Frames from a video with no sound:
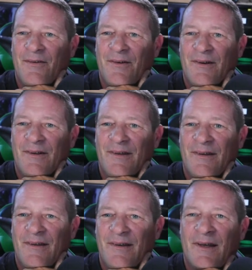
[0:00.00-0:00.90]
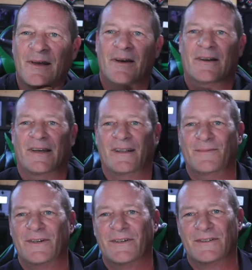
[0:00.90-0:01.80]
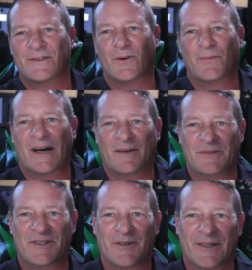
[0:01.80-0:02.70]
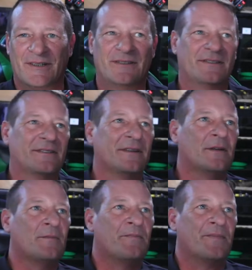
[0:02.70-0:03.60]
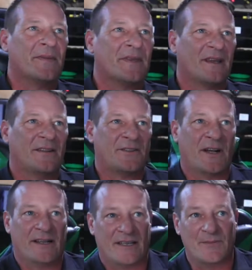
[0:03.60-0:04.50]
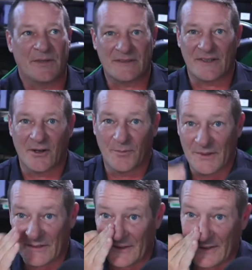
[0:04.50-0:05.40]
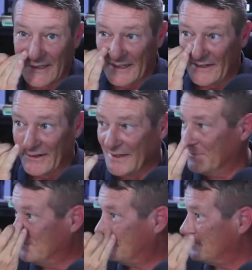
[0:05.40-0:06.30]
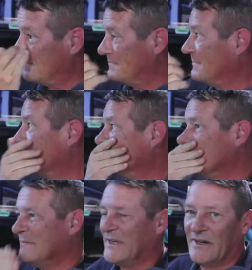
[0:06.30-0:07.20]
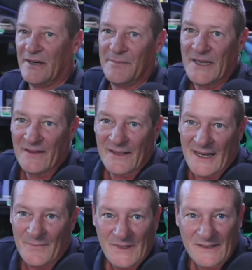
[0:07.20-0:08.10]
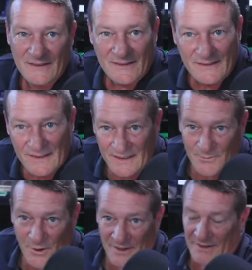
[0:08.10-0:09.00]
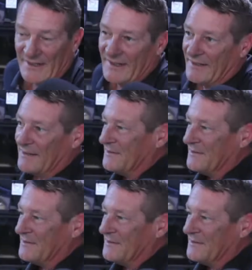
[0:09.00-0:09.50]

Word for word: okay, let me go see what Bob's doing. I'll try and keep this thing open so you can hear him hear him yelling at me because he's in his water again.